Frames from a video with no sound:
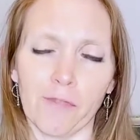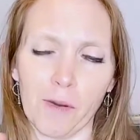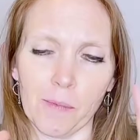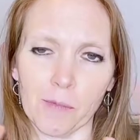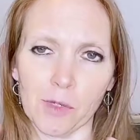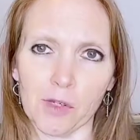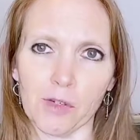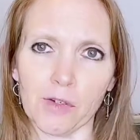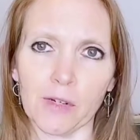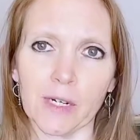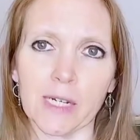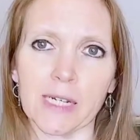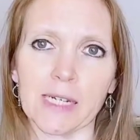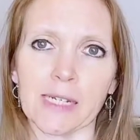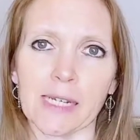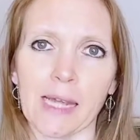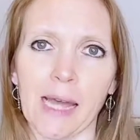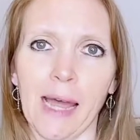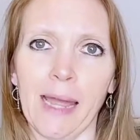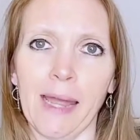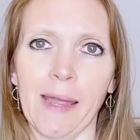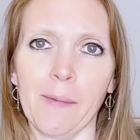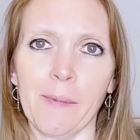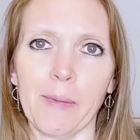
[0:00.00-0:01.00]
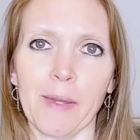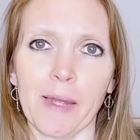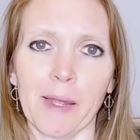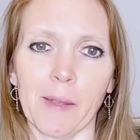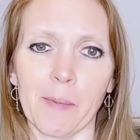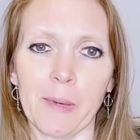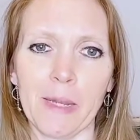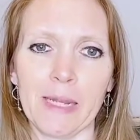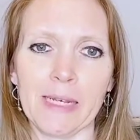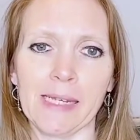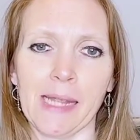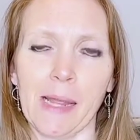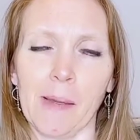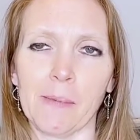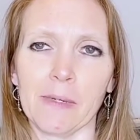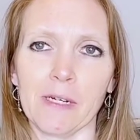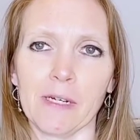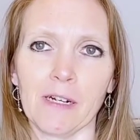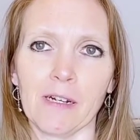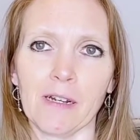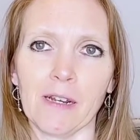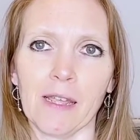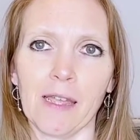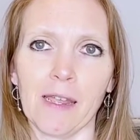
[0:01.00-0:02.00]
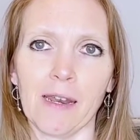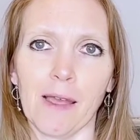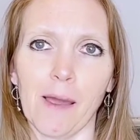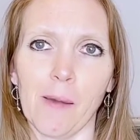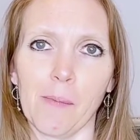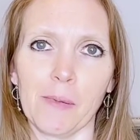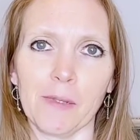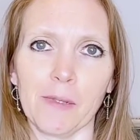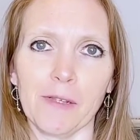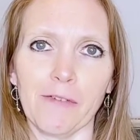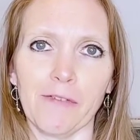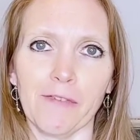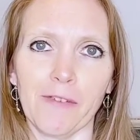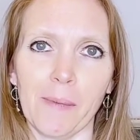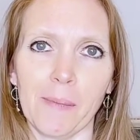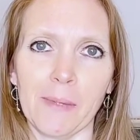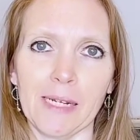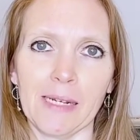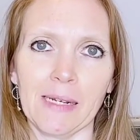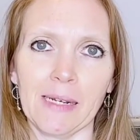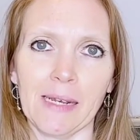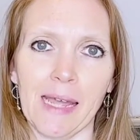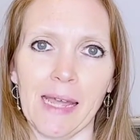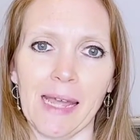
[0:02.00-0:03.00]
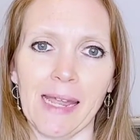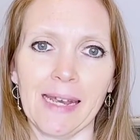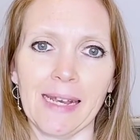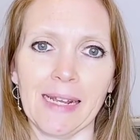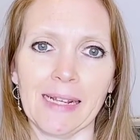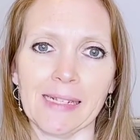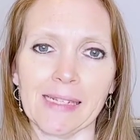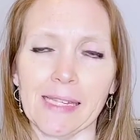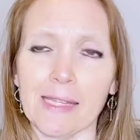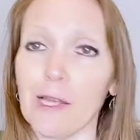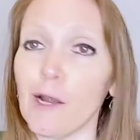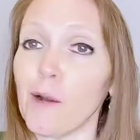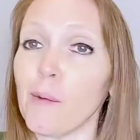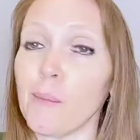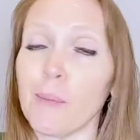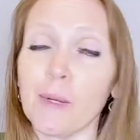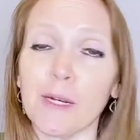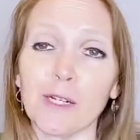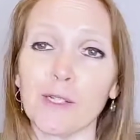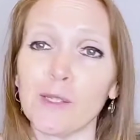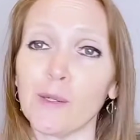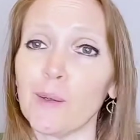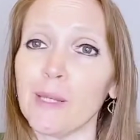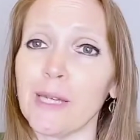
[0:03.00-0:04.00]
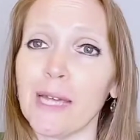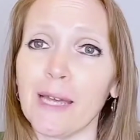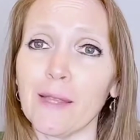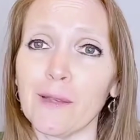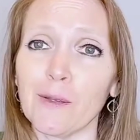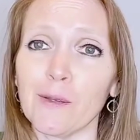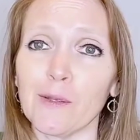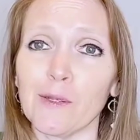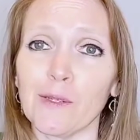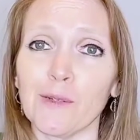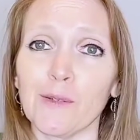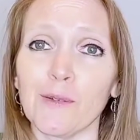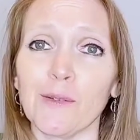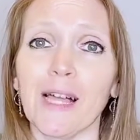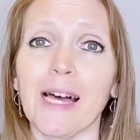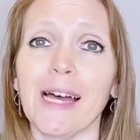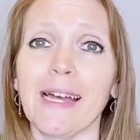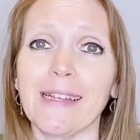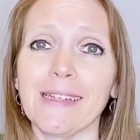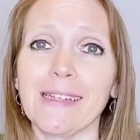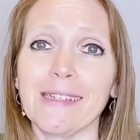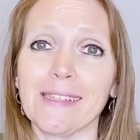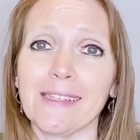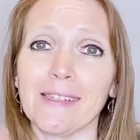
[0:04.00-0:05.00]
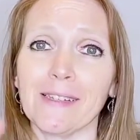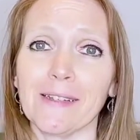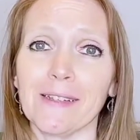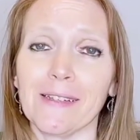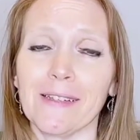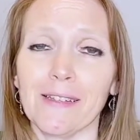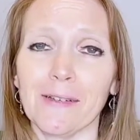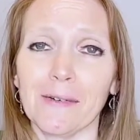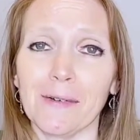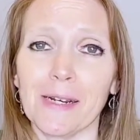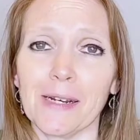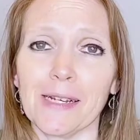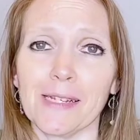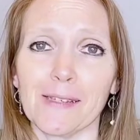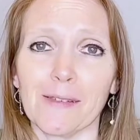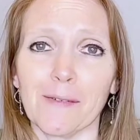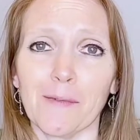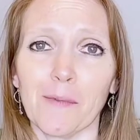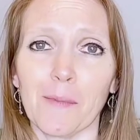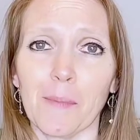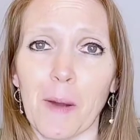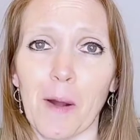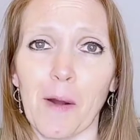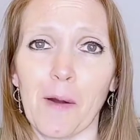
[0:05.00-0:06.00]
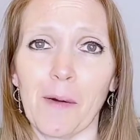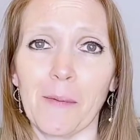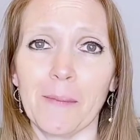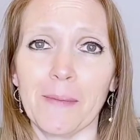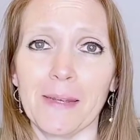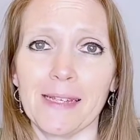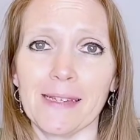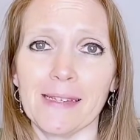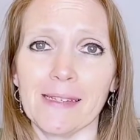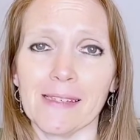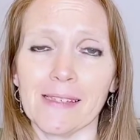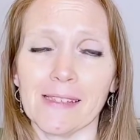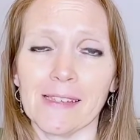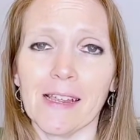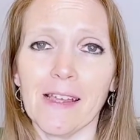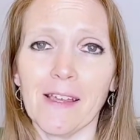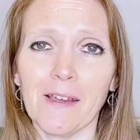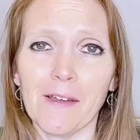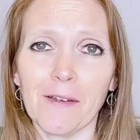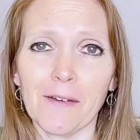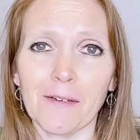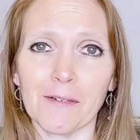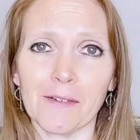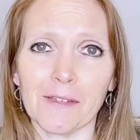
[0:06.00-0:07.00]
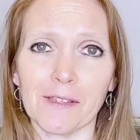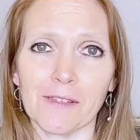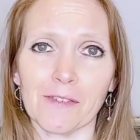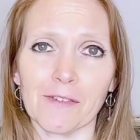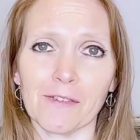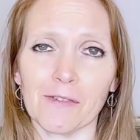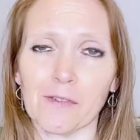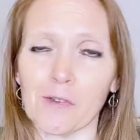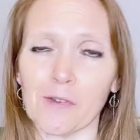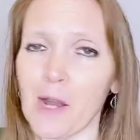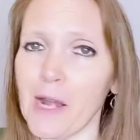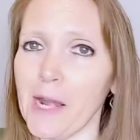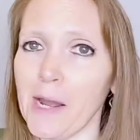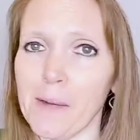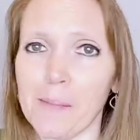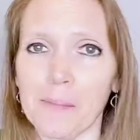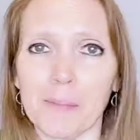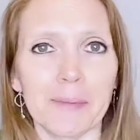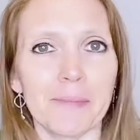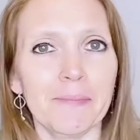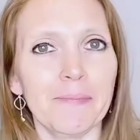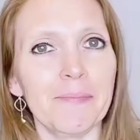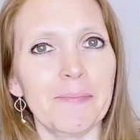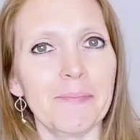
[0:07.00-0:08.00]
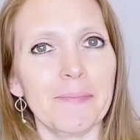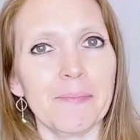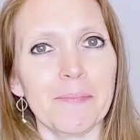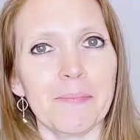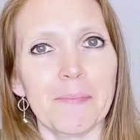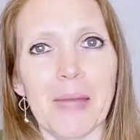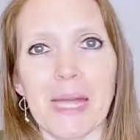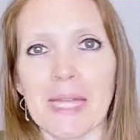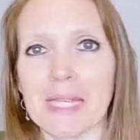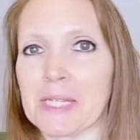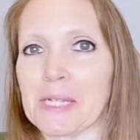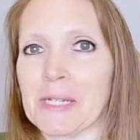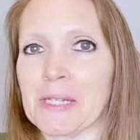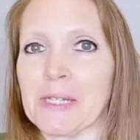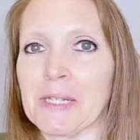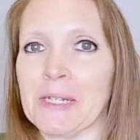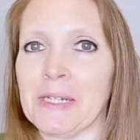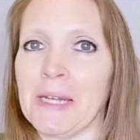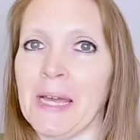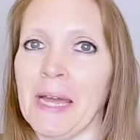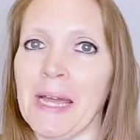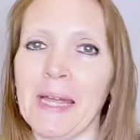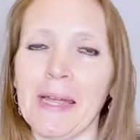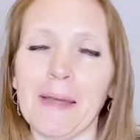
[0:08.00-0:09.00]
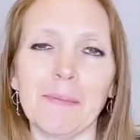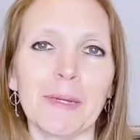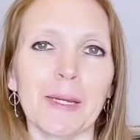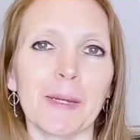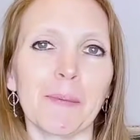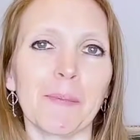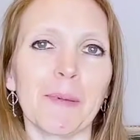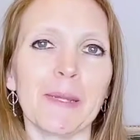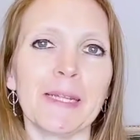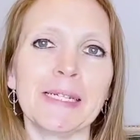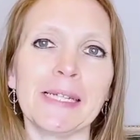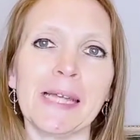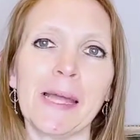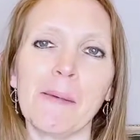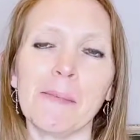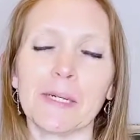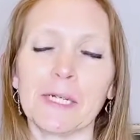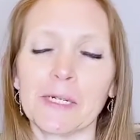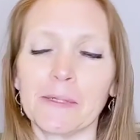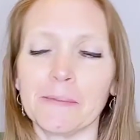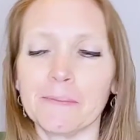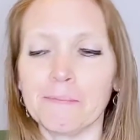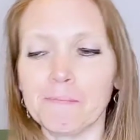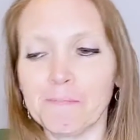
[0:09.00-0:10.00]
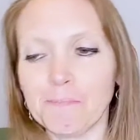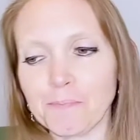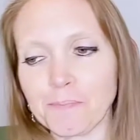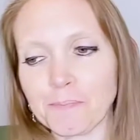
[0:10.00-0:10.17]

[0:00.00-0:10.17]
strict iambic pentameter to get a couple of feminine endings in there, but it's only on those two lines. The rest of the poem is straight up masculine iambic pentameter.